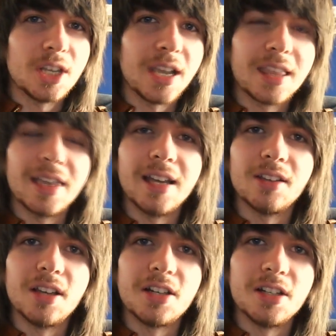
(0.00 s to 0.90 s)
check
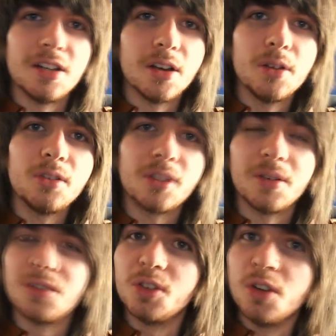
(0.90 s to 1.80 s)
that to actually know, so
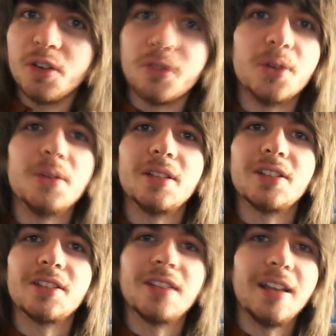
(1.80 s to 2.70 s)
it's not your fault,
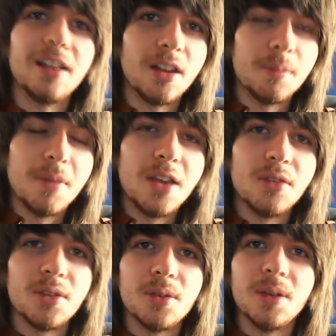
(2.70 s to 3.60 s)
it's just that
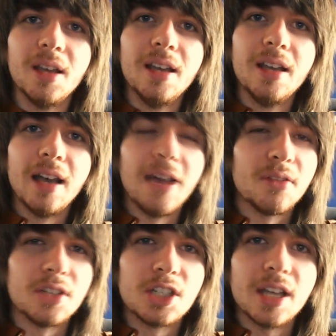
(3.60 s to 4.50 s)
many of you
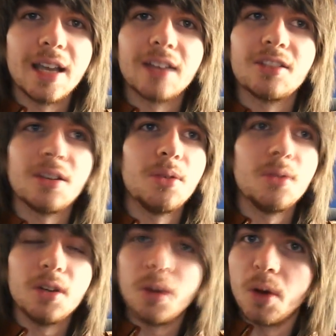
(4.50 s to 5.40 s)
haven't checked. So
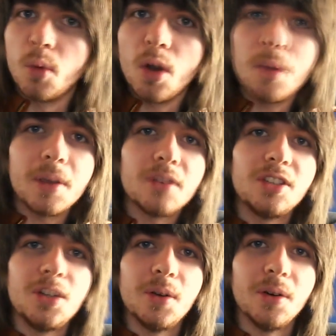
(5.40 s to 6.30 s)
no, I won't be
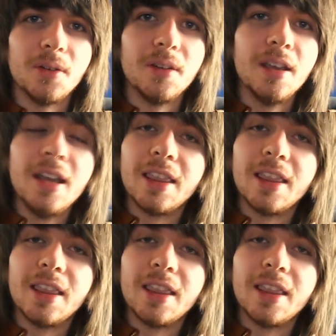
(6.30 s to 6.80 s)
continuing on.